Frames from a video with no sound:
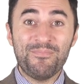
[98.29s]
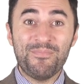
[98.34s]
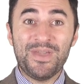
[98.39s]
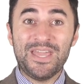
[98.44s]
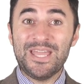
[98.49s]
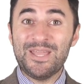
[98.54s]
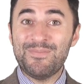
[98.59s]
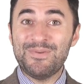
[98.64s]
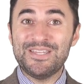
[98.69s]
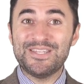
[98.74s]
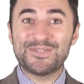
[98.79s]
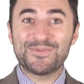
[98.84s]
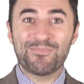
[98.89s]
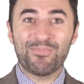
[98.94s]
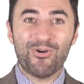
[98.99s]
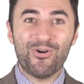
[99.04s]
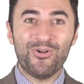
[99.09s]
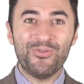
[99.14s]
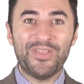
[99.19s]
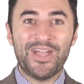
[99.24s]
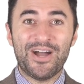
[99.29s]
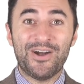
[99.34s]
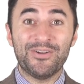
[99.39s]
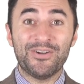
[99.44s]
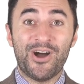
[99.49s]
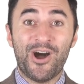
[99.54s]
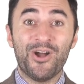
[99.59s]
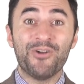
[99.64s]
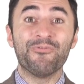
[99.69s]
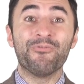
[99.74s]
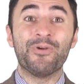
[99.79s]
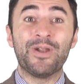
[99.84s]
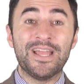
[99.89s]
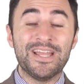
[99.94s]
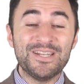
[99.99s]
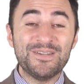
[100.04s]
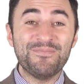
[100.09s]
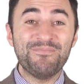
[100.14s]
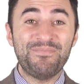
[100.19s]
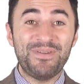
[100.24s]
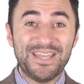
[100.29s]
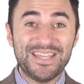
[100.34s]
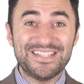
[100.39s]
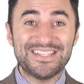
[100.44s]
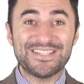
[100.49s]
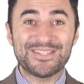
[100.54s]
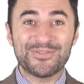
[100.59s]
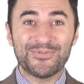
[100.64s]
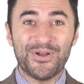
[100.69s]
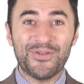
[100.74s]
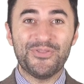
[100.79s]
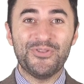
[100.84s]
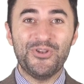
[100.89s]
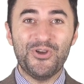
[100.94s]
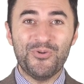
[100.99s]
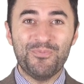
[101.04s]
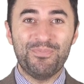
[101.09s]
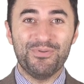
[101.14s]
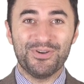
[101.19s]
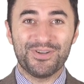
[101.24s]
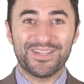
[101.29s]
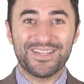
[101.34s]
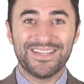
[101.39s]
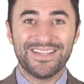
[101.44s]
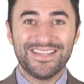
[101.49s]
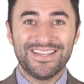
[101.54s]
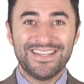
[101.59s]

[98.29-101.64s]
may be sprawled out on random pages throughout the notebook.